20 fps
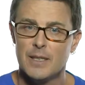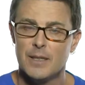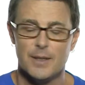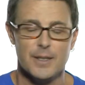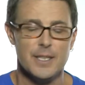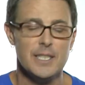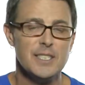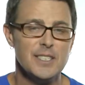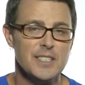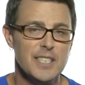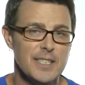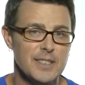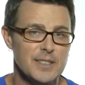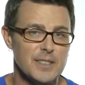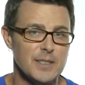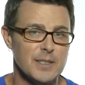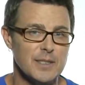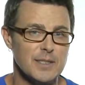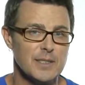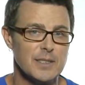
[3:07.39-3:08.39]
This
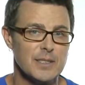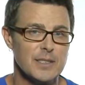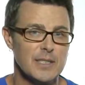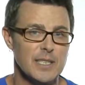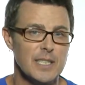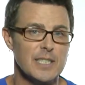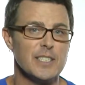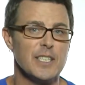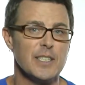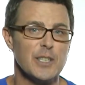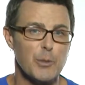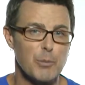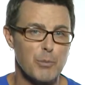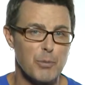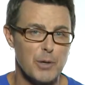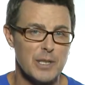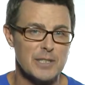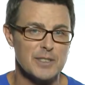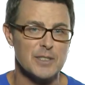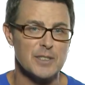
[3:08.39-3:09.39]
sentence is in the
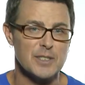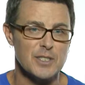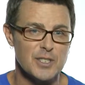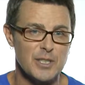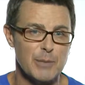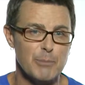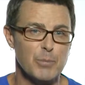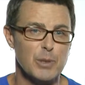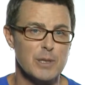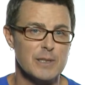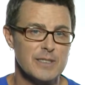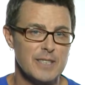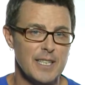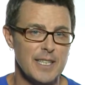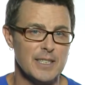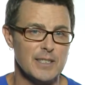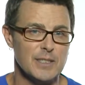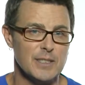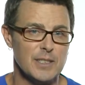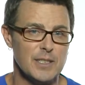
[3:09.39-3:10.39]
present simple
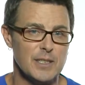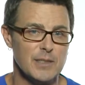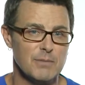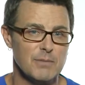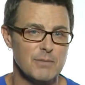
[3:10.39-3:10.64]
tense.